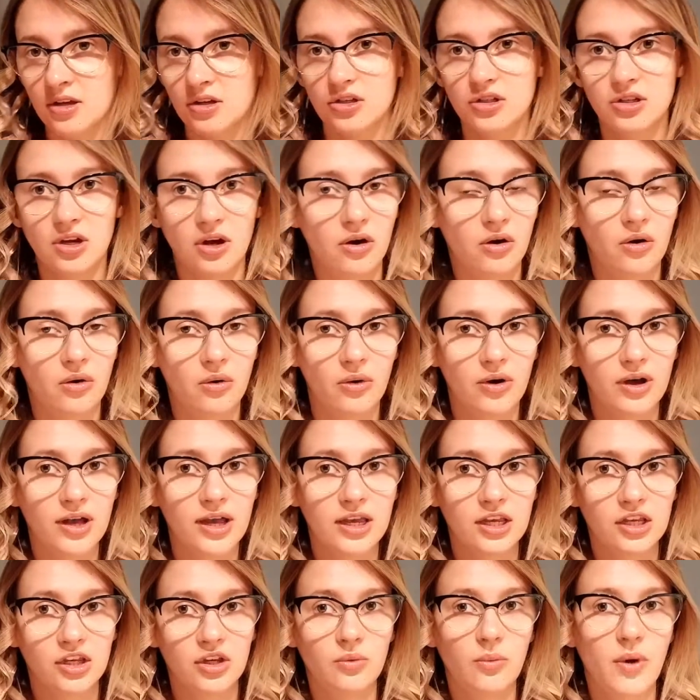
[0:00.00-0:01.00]
So
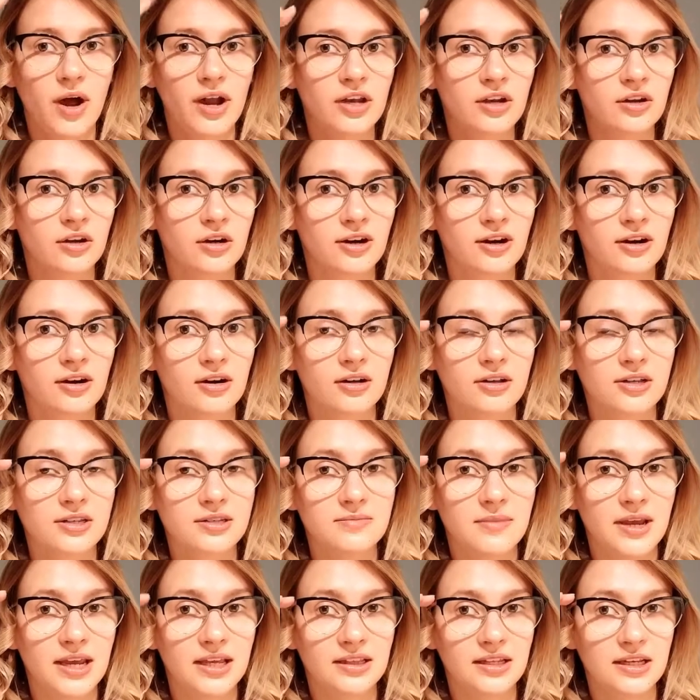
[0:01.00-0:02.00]
you want your
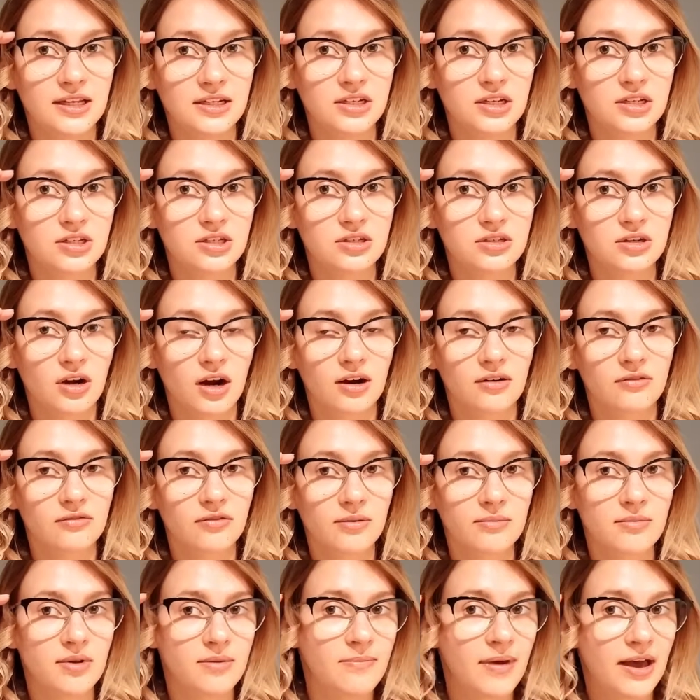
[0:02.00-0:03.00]
curls mainly to start
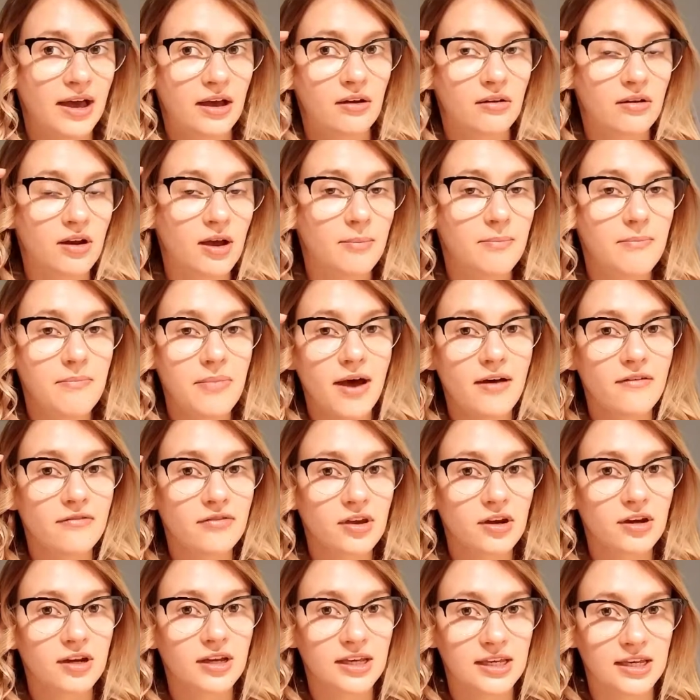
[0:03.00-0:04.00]
from about
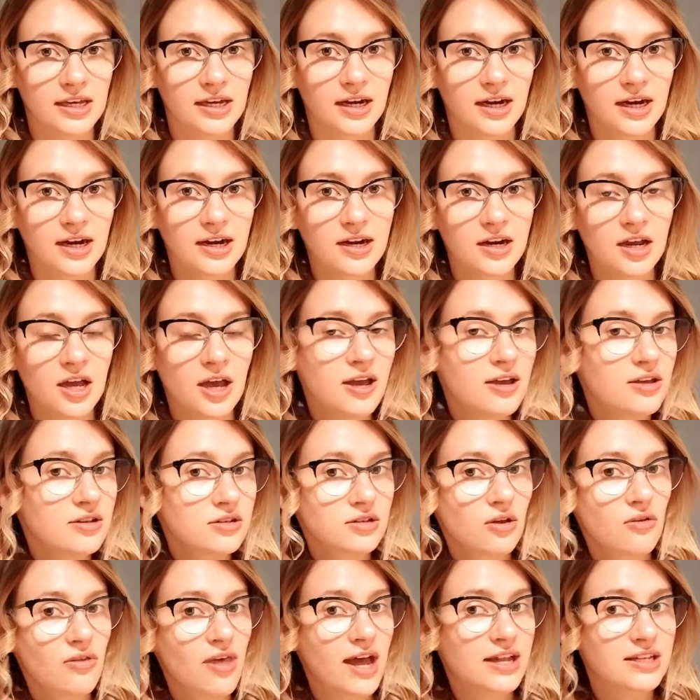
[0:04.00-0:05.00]
above your ear,
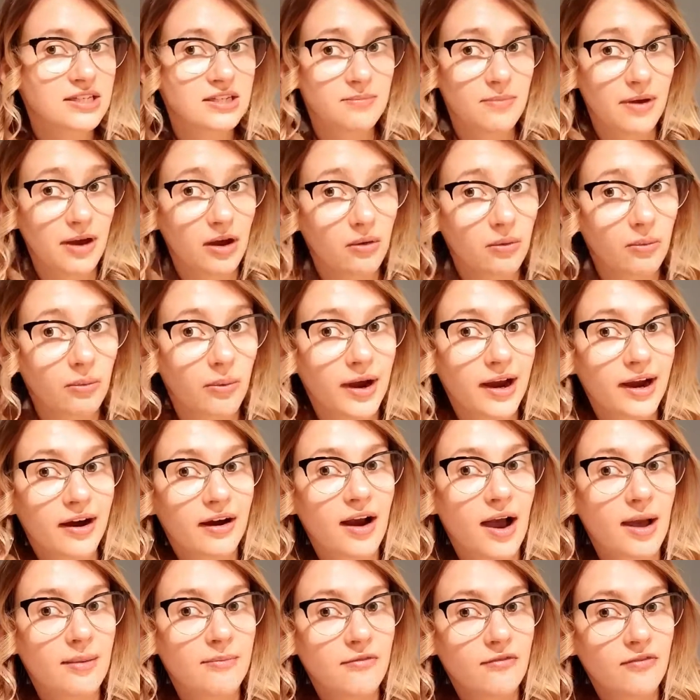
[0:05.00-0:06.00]
so that's about
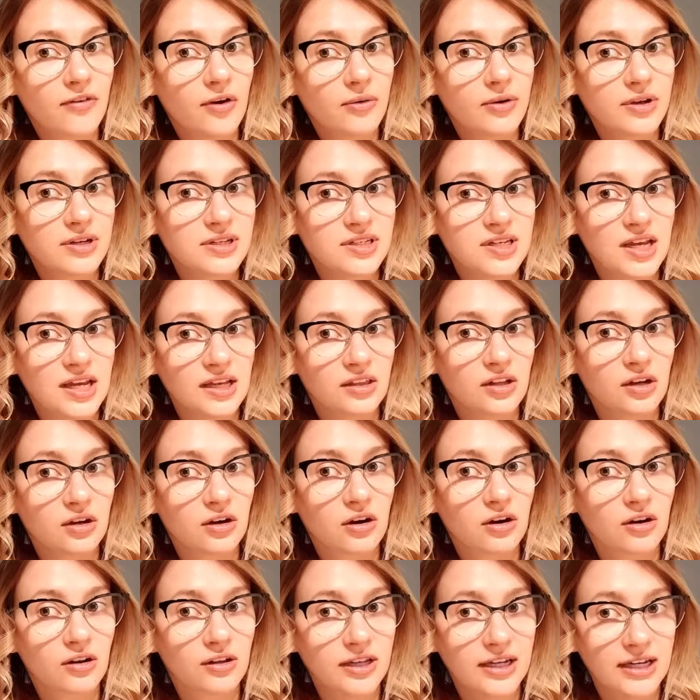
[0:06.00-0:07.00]
where I'm focusing the
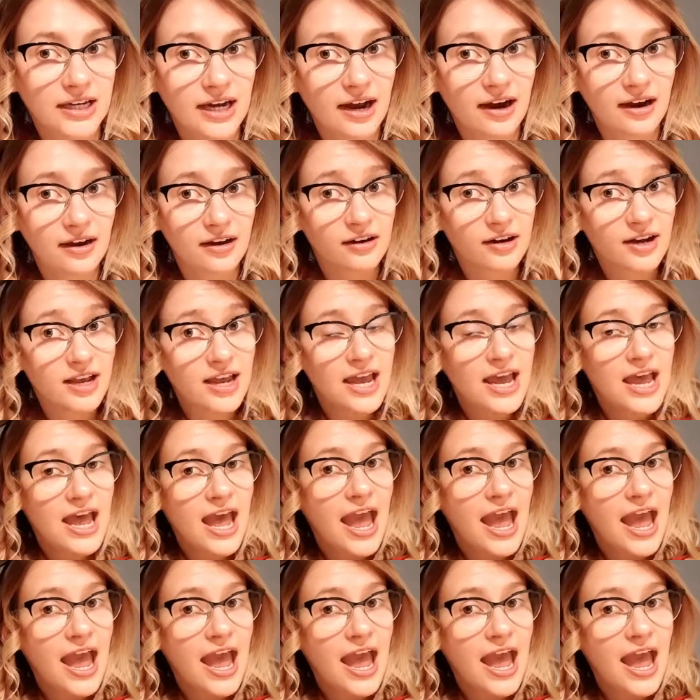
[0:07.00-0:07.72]
curling iron.